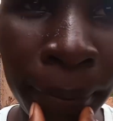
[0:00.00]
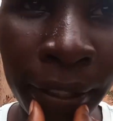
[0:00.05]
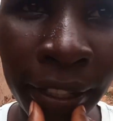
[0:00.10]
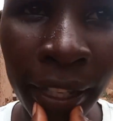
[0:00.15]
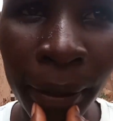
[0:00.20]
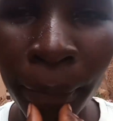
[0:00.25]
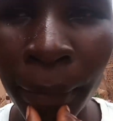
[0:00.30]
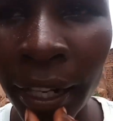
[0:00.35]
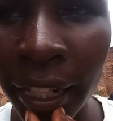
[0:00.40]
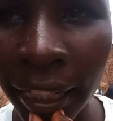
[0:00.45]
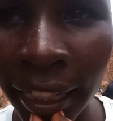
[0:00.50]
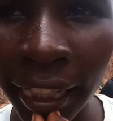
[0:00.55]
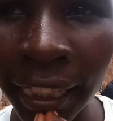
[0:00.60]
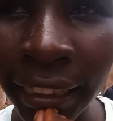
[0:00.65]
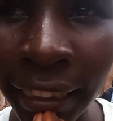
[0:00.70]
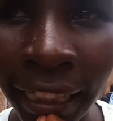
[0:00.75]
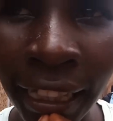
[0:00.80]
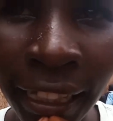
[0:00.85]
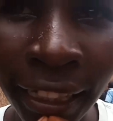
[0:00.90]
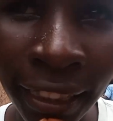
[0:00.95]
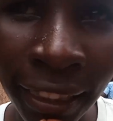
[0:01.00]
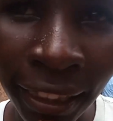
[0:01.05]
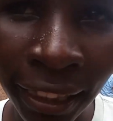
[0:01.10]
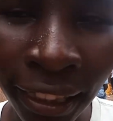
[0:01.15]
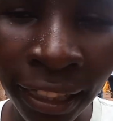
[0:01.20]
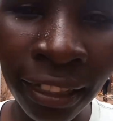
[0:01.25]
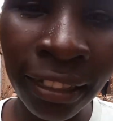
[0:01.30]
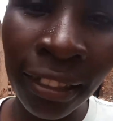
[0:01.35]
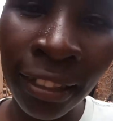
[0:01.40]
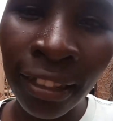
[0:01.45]
in the market, and
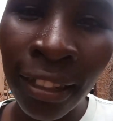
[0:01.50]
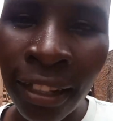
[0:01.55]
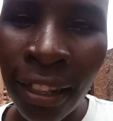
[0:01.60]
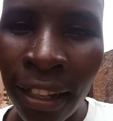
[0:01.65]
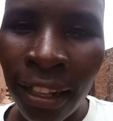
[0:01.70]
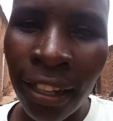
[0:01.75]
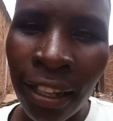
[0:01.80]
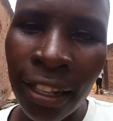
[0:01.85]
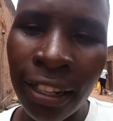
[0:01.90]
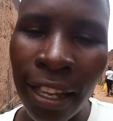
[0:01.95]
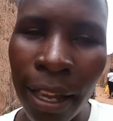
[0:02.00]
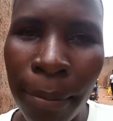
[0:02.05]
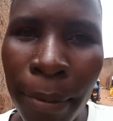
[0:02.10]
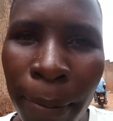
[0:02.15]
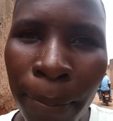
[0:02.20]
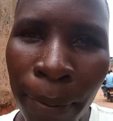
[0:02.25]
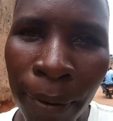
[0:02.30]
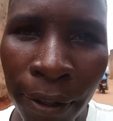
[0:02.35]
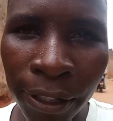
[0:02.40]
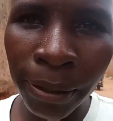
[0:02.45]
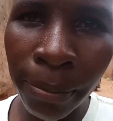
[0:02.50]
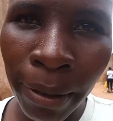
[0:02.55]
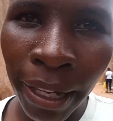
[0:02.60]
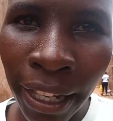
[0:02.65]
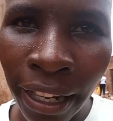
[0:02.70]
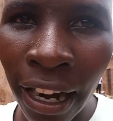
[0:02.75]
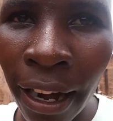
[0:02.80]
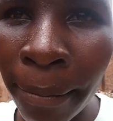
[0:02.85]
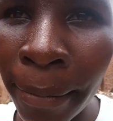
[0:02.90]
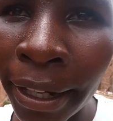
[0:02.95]
let me pause my
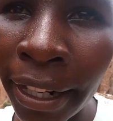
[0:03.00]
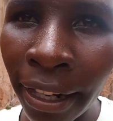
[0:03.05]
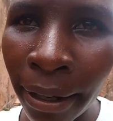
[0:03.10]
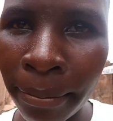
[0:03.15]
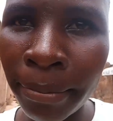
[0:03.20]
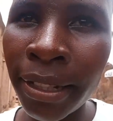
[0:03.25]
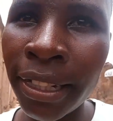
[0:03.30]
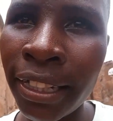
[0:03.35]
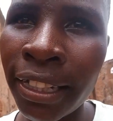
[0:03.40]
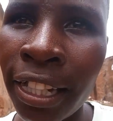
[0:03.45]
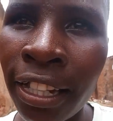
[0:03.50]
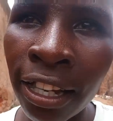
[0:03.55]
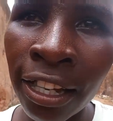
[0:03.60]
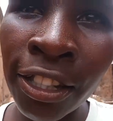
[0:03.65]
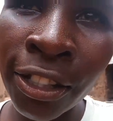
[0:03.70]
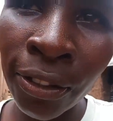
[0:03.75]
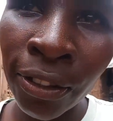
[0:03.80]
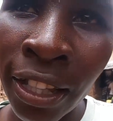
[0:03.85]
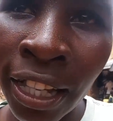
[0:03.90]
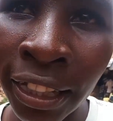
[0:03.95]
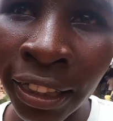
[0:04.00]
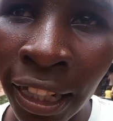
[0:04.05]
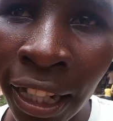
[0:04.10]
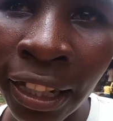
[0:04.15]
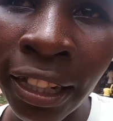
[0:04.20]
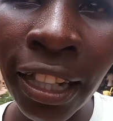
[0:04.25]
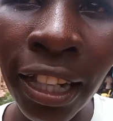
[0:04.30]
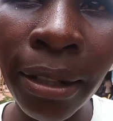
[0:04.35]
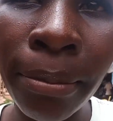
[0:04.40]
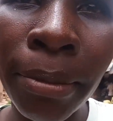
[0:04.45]
camera a bit so that
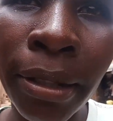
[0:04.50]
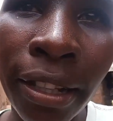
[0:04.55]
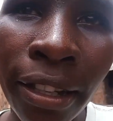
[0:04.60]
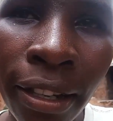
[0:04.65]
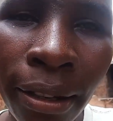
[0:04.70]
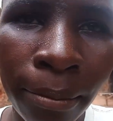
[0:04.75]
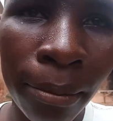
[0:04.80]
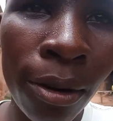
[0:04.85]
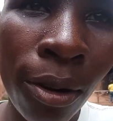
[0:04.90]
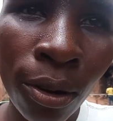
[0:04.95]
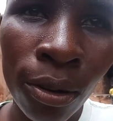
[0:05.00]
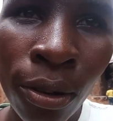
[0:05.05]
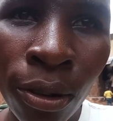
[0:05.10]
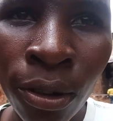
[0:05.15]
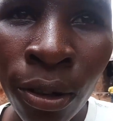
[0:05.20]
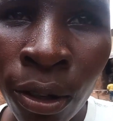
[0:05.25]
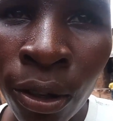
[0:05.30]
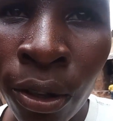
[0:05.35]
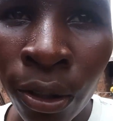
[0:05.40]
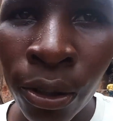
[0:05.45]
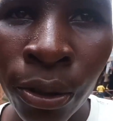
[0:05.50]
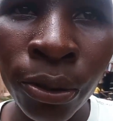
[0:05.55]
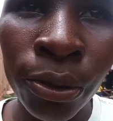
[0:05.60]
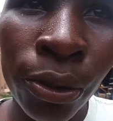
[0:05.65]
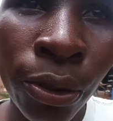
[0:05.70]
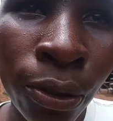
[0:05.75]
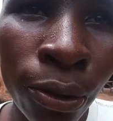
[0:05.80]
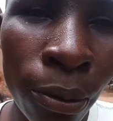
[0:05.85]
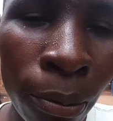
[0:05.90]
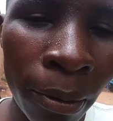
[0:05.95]
we can be able to
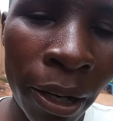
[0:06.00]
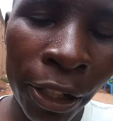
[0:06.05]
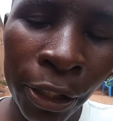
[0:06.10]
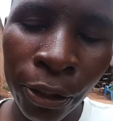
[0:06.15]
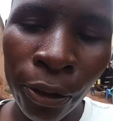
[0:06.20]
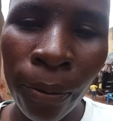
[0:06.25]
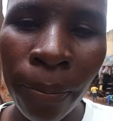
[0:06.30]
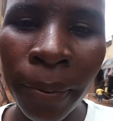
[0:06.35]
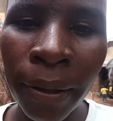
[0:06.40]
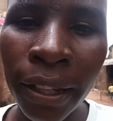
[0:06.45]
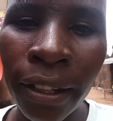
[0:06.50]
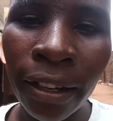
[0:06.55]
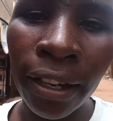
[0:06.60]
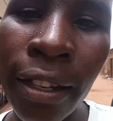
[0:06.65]
do my shopping,